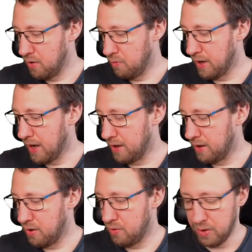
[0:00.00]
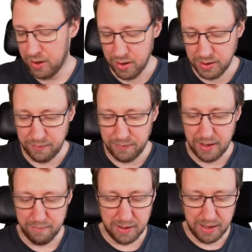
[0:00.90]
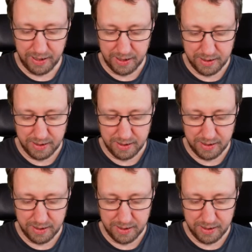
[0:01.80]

we can recursively apply